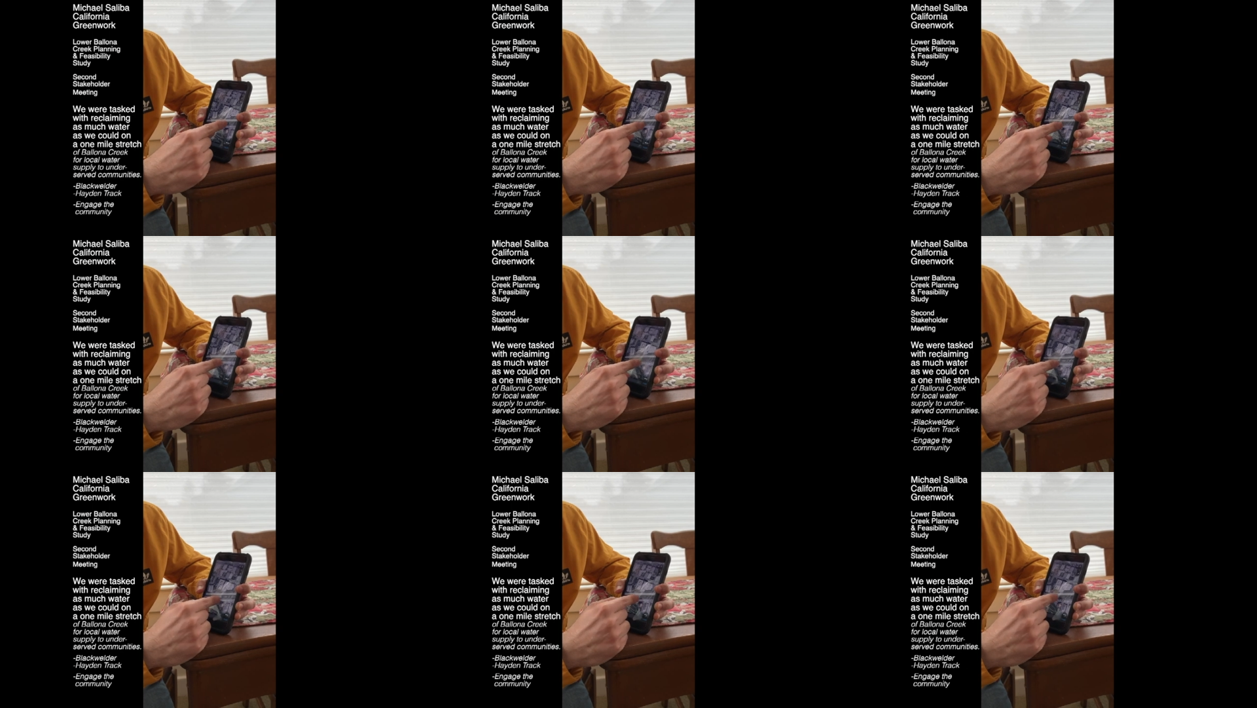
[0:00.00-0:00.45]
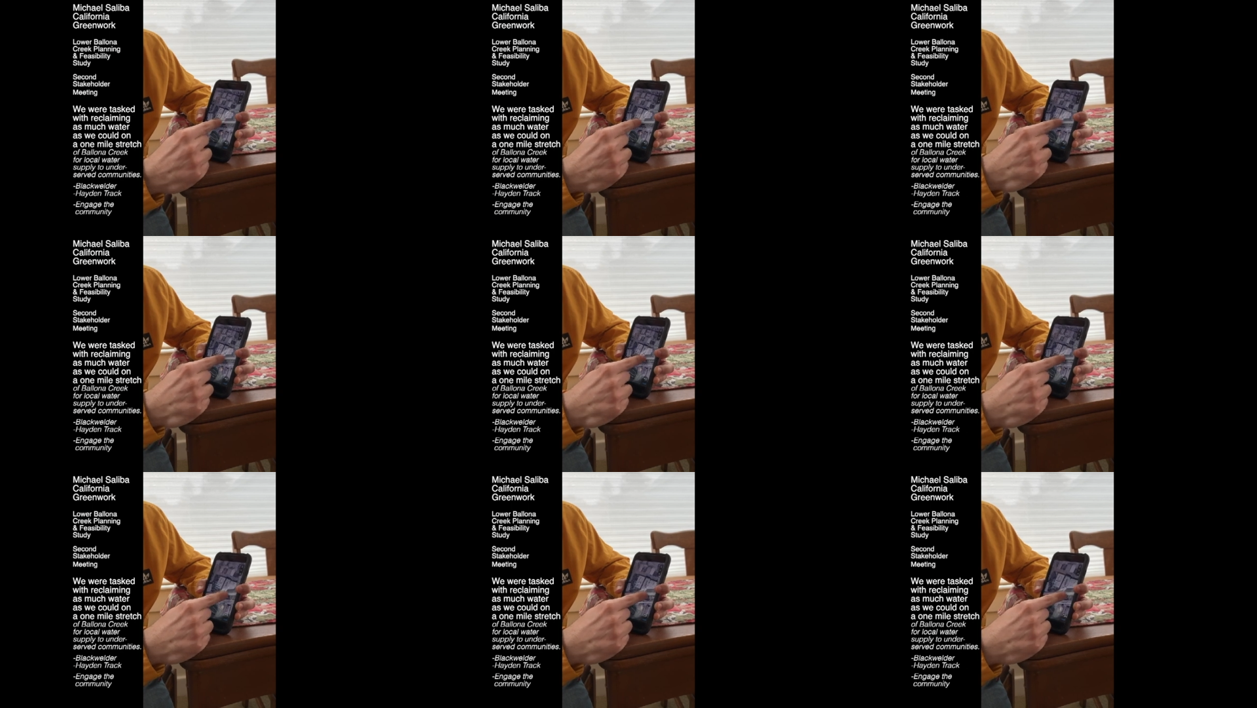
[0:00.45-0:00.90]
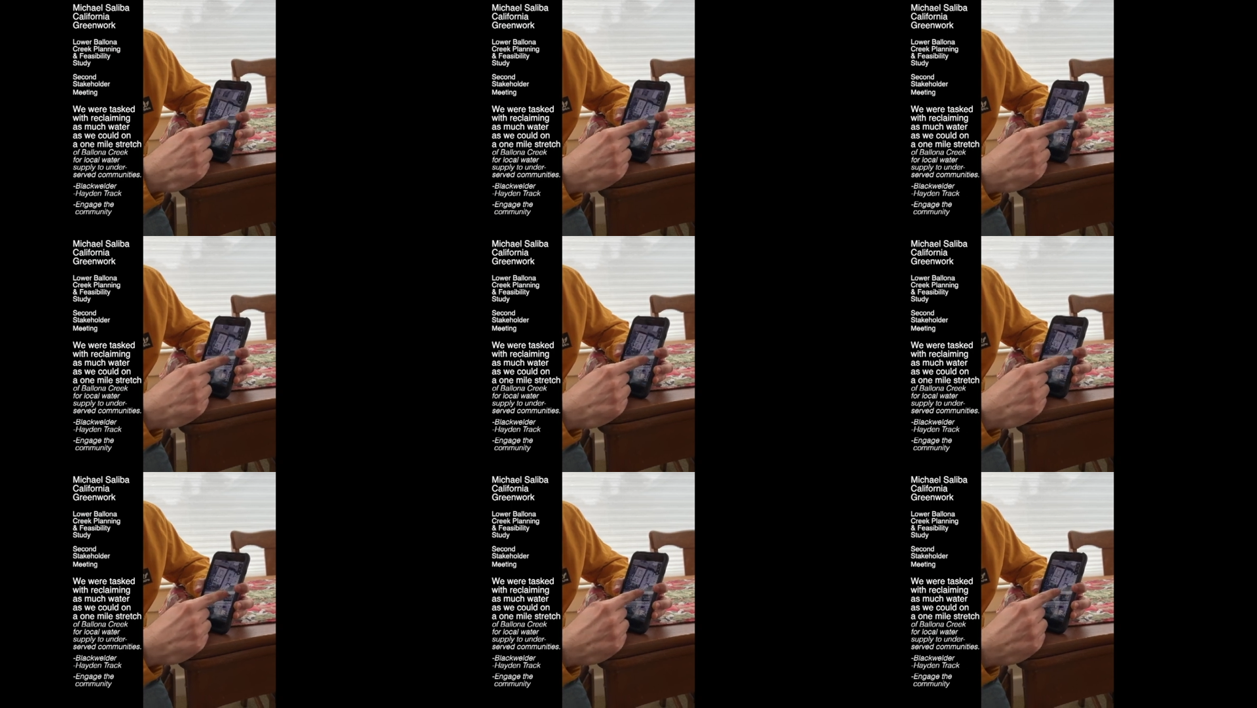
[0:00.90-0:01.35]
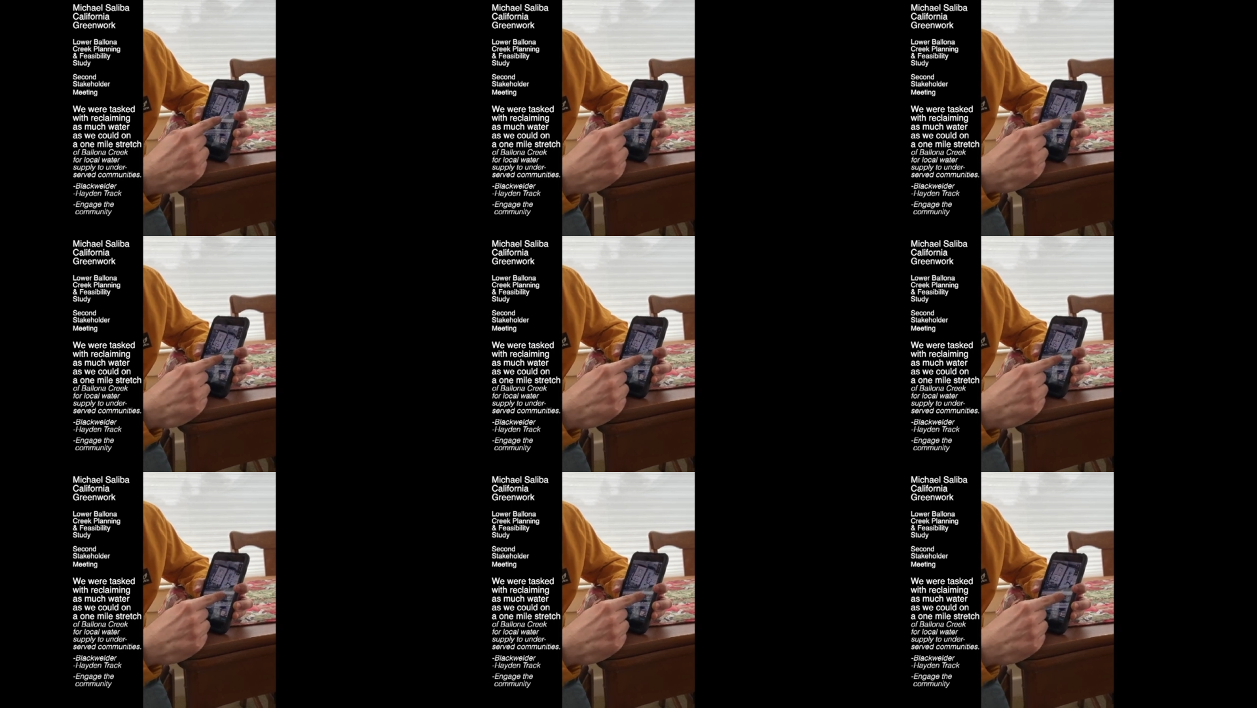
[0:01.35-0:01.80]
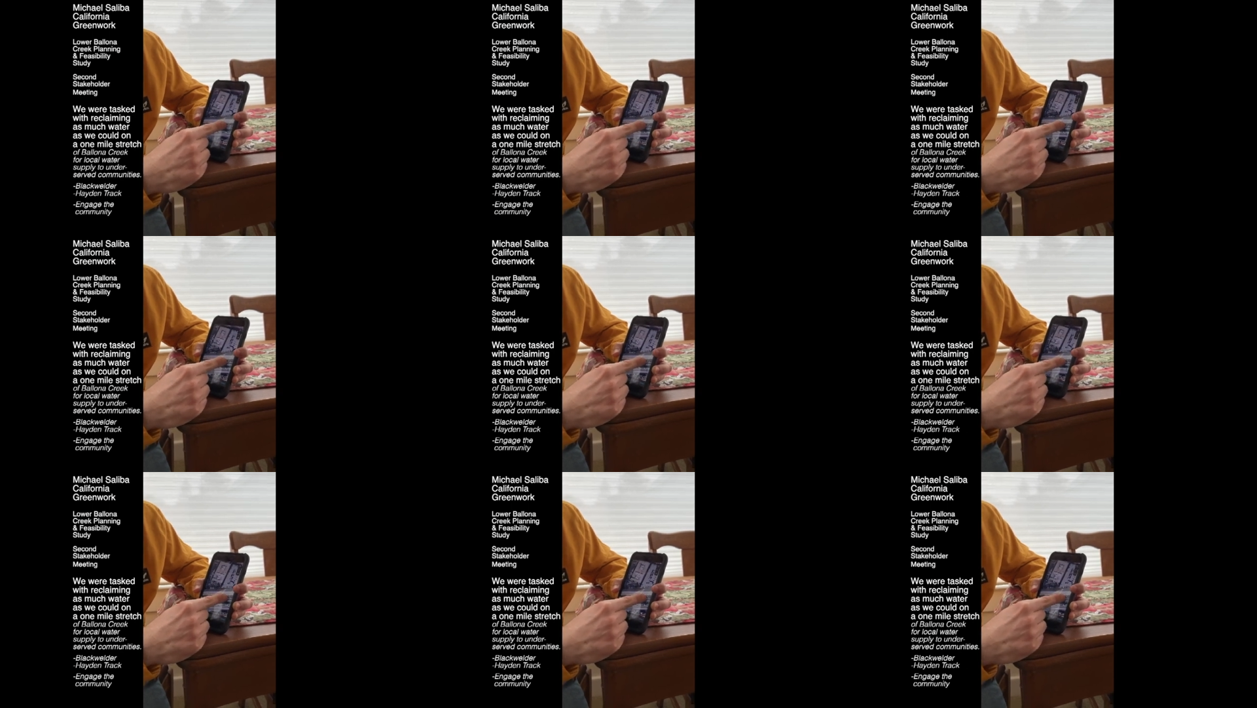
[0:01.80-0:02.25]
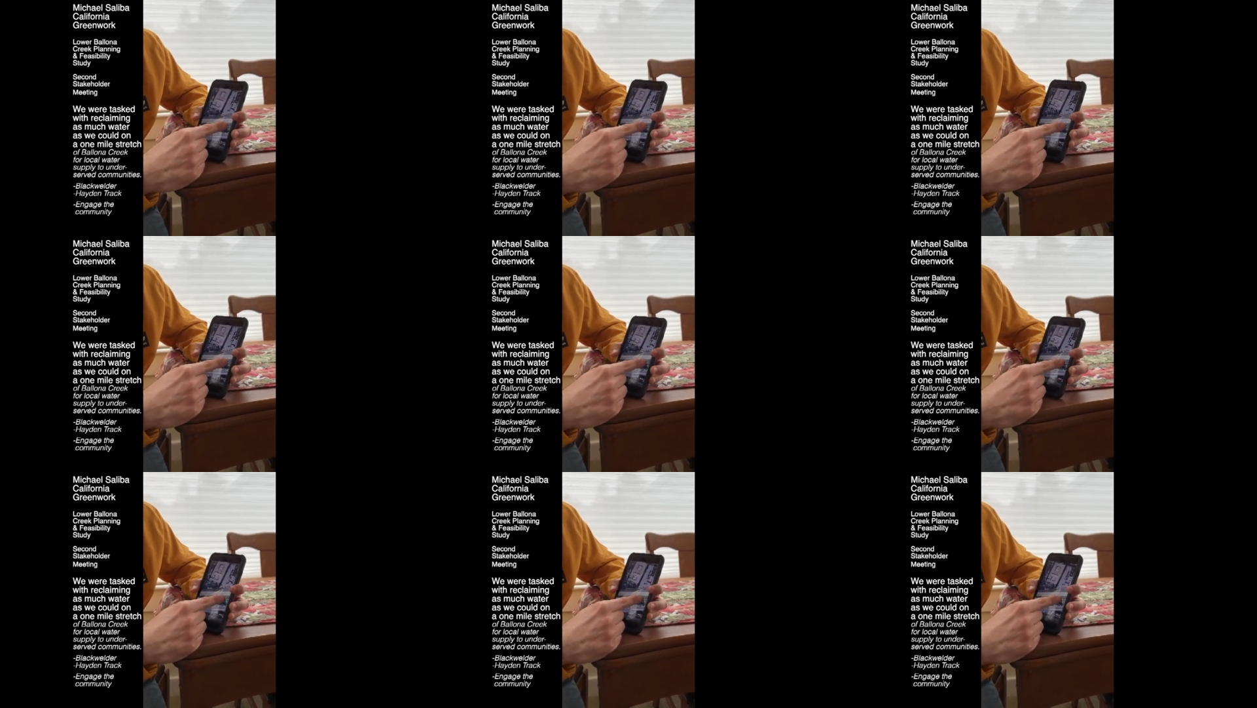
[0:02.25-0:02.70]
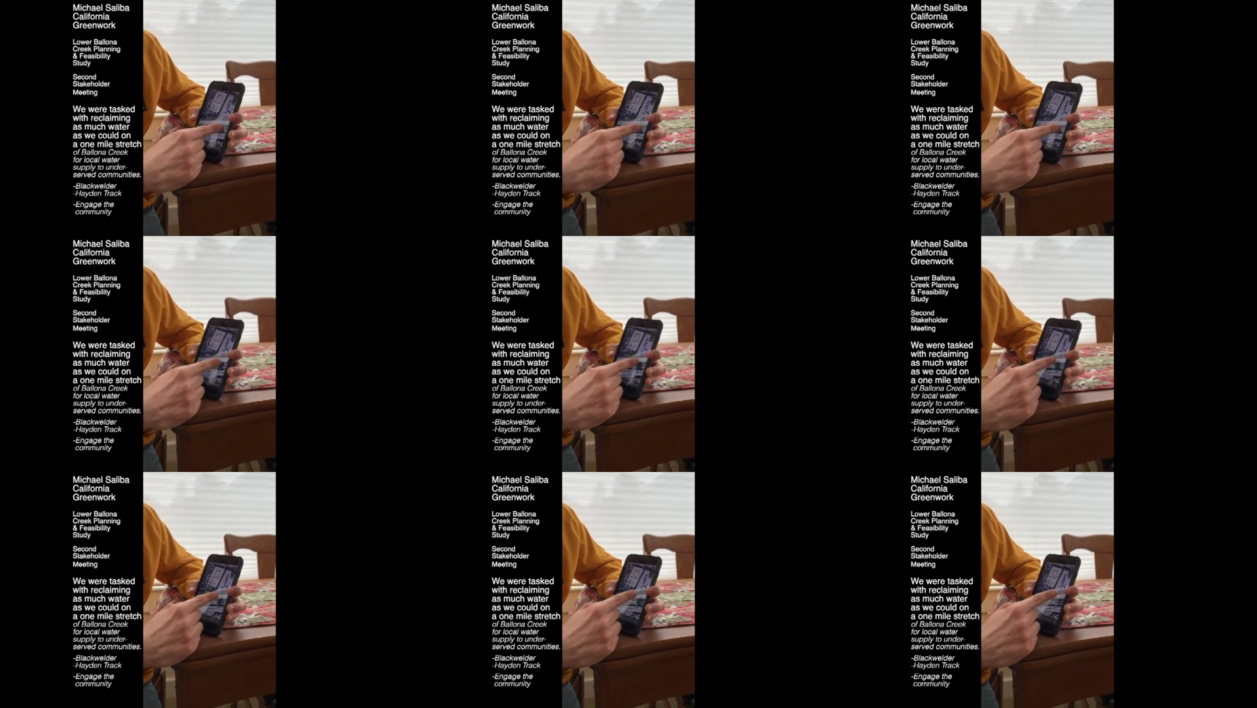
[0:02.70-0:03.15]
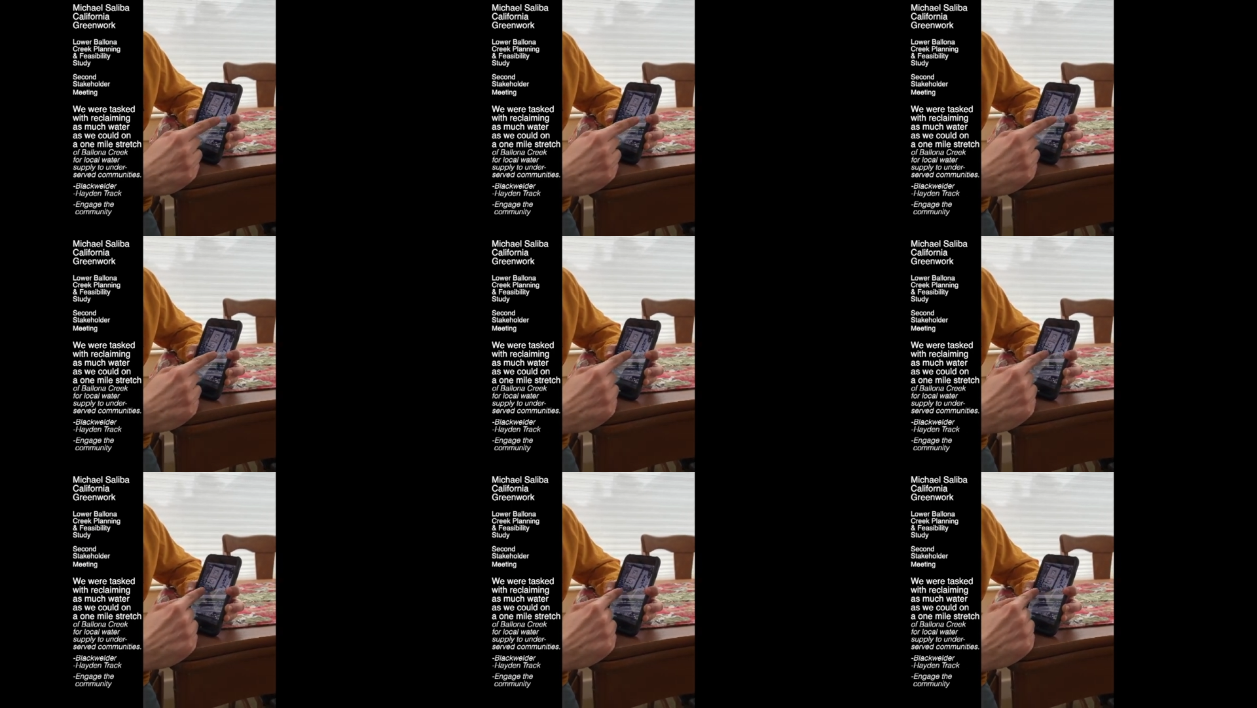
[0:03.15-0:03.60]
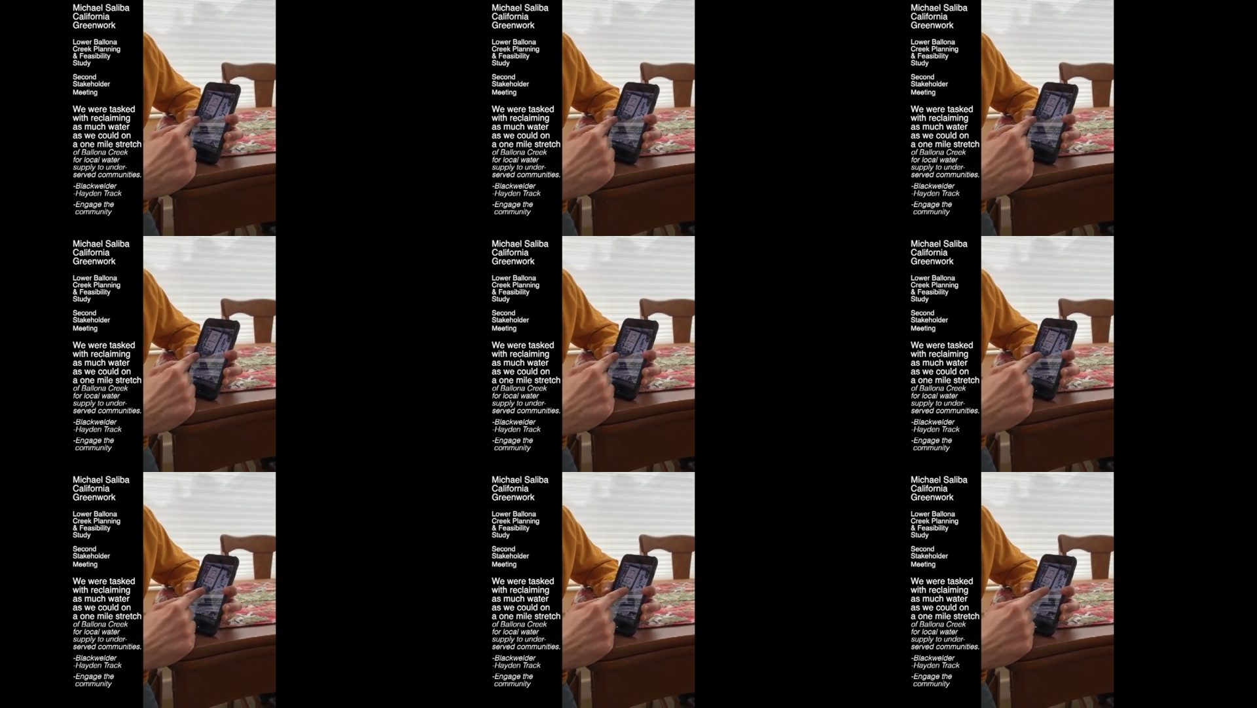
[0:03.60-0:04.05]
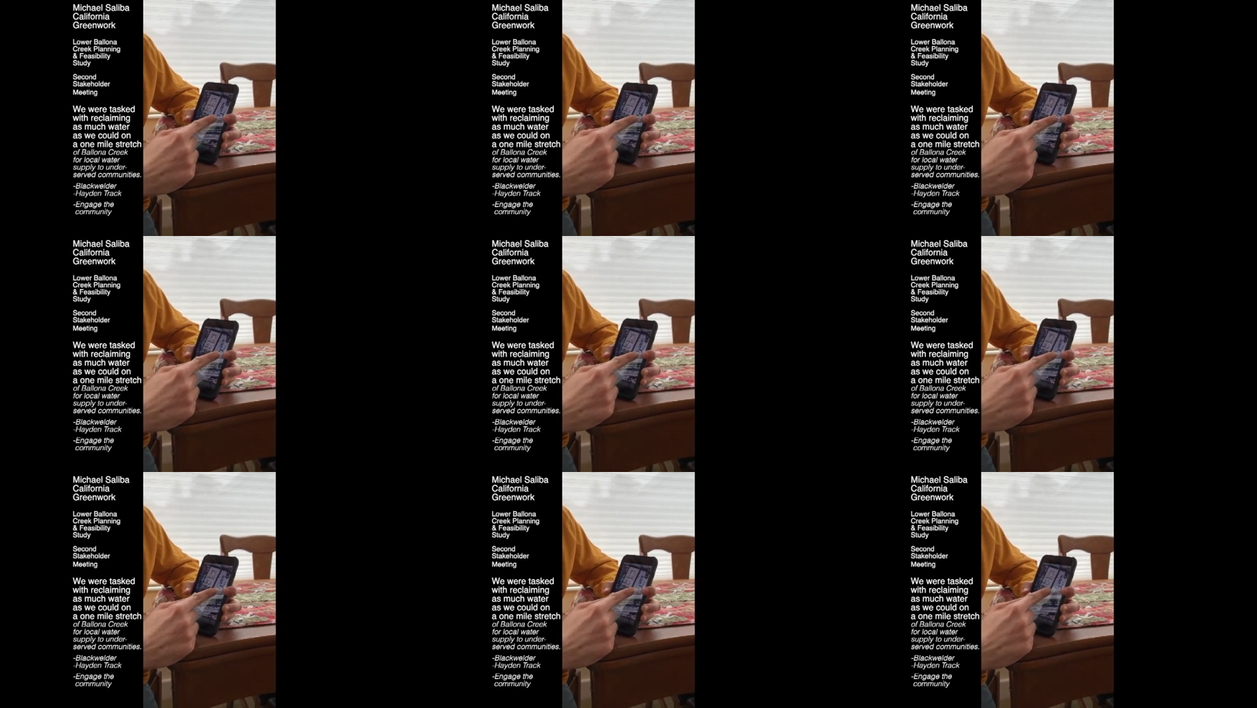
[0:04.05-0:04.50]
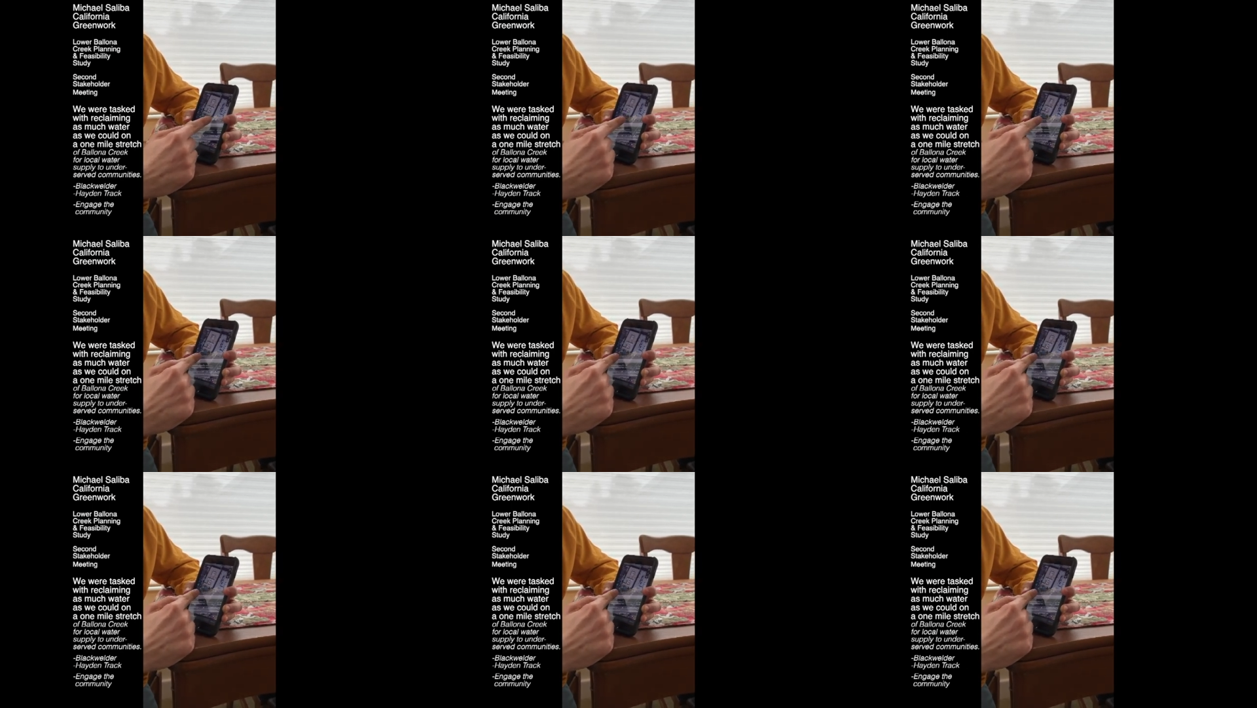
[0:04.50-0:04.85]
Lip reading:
[unreadable: no face in view]